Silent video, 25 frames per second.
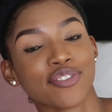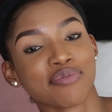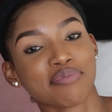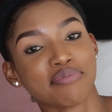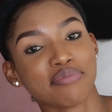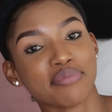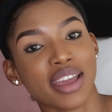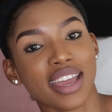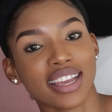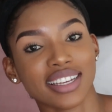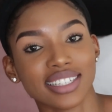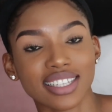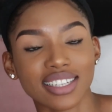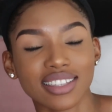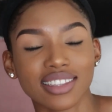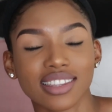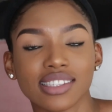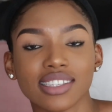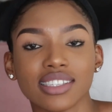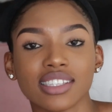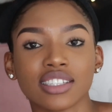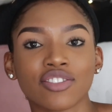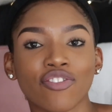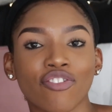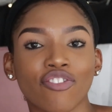and if you've
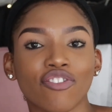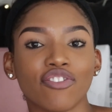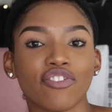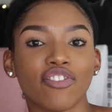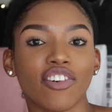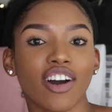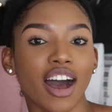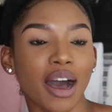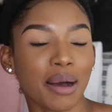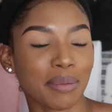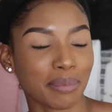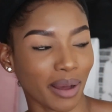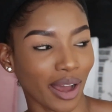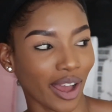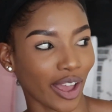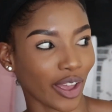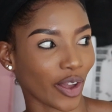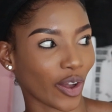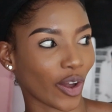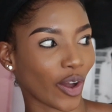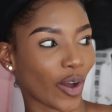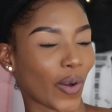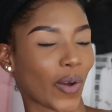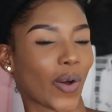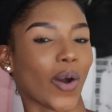made it this
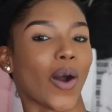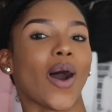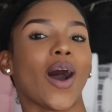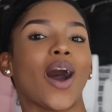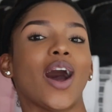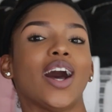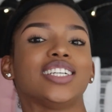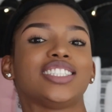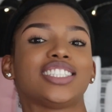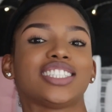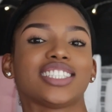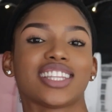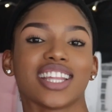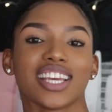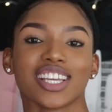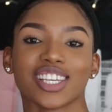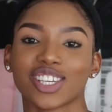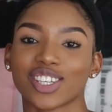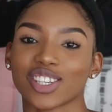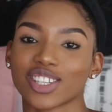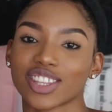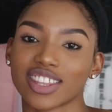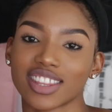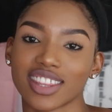far, my gosh,